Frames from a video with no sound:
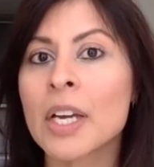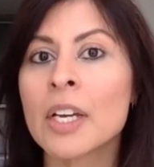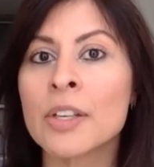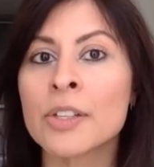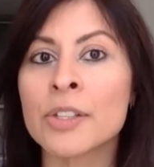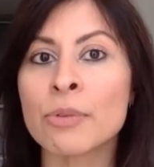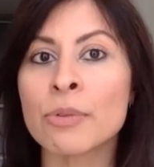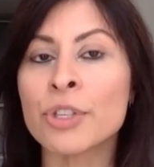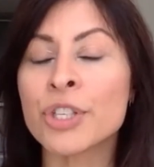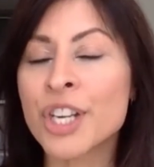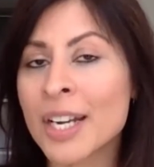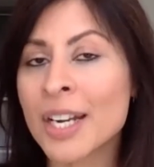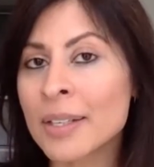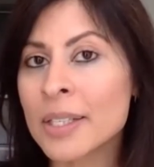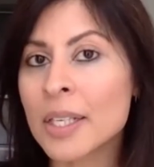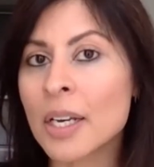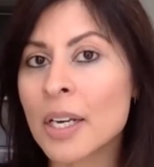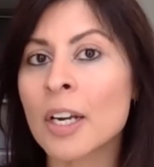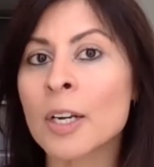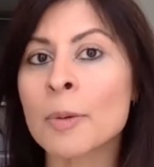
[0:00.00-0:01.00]
So
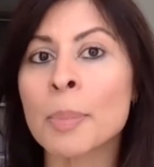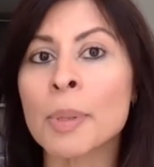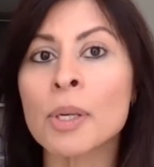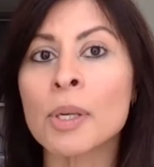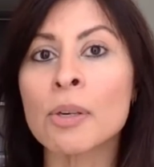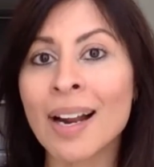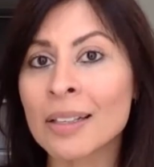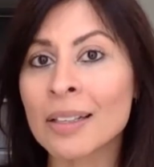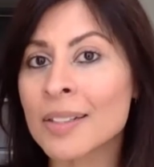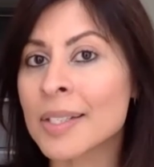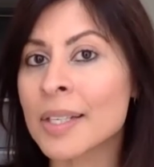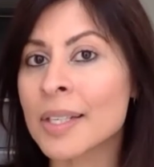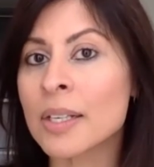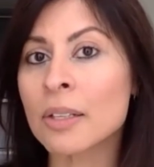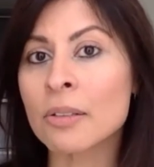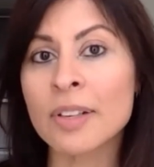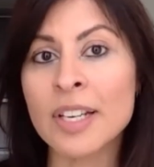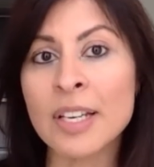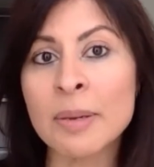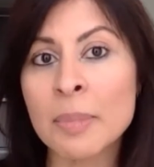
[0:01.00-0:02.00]
gender and plurality
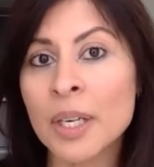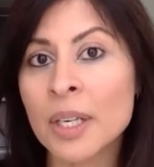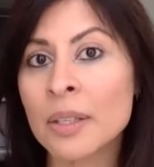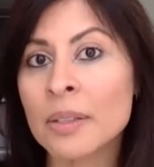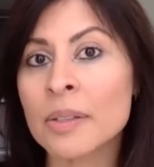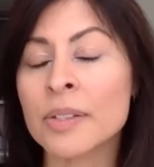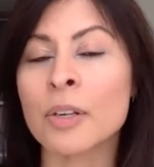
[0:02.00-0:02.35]
agreement,